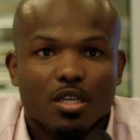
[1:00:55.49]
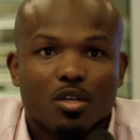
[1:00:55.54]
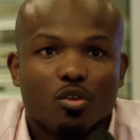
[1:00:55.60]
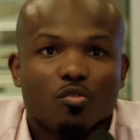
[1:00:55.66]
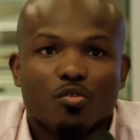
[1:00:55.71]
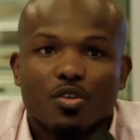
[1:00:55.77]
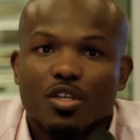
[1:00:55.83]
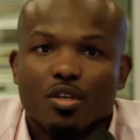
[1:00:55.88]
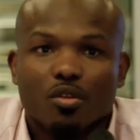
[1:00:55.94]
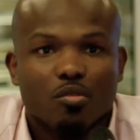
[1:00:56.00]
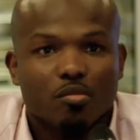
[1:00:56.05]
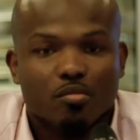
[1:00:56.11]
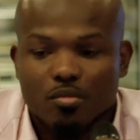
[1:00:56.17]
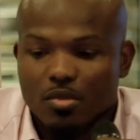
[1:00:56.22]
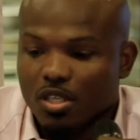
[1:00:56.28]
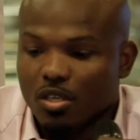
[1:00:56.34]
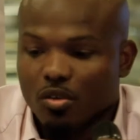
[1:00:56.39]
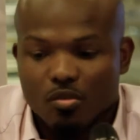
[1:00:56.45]
You know, he don't,
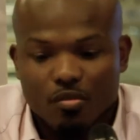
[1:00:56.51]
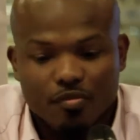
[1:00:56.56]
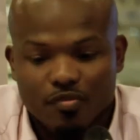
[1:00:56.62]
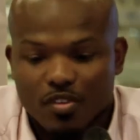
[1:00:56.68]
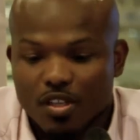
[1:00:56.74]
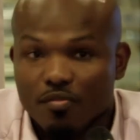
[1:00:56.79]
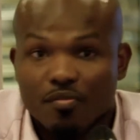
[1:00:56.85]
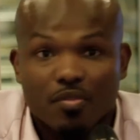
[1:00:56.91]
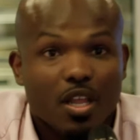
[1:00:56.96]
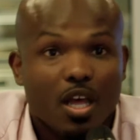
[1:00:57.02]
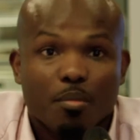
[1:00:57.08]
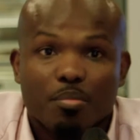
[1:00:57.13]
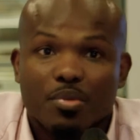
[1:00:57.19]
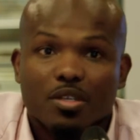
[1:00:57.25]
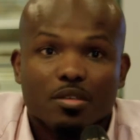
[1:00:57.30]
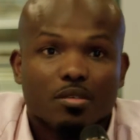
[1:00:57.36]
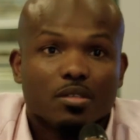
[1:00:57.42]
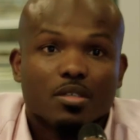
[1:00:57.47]
he don't flip flop.
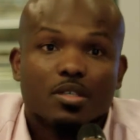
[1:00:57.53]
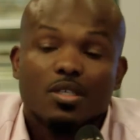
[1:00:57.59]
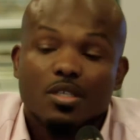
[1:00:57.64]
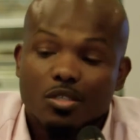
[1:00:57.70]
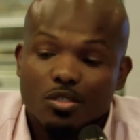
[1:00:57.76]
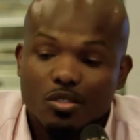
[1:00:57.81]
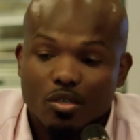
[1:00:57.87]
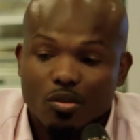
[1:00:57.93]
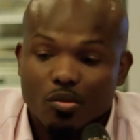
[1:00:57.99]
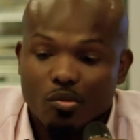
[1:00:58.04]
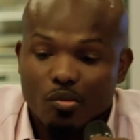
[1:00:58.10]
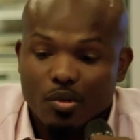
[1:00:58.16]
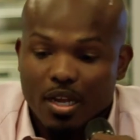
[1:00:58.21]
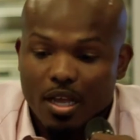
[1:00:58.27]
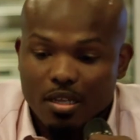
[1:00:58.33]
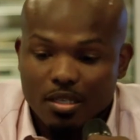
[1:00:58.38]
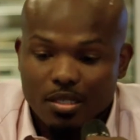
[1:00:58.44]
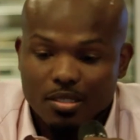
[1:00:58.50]
He don't. So
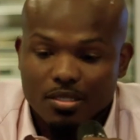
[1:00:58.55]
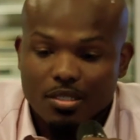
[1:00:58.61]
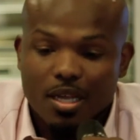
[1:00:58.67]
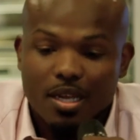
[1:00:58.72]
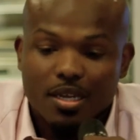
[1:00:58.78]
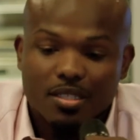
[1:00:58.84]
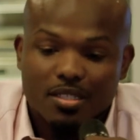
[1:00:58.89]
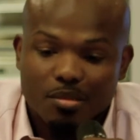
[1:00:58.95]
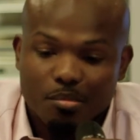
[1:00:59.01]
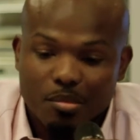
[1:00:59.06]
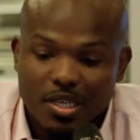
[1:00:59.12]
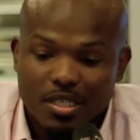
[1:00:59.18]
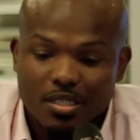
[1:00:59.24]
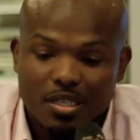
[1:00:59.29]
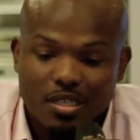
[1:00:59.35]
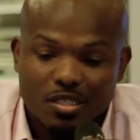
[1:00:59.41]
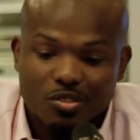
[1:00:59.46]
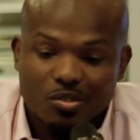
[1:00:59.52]
when I decided to
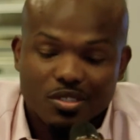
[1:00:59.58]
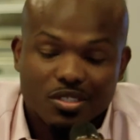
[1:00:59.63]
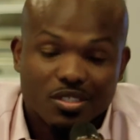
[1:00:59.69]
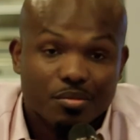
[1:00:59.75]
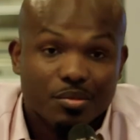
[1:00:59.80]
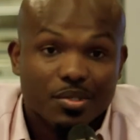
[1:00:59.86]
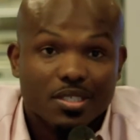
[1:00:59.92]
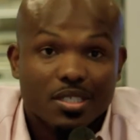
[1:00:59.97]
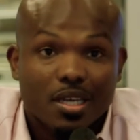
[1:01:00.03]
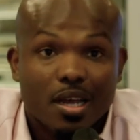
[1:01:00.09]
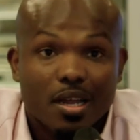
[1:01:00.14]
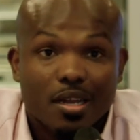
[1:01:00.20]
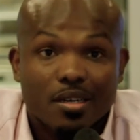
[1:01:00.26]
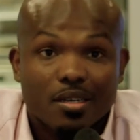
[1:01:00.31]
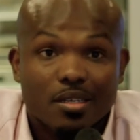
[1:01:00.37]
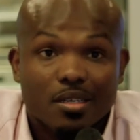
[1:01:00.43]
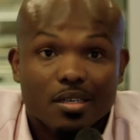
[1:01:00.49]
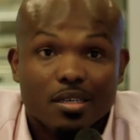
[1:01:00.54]
make that choice to
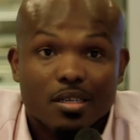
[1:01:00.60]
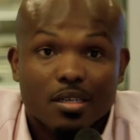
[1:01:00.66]
retire,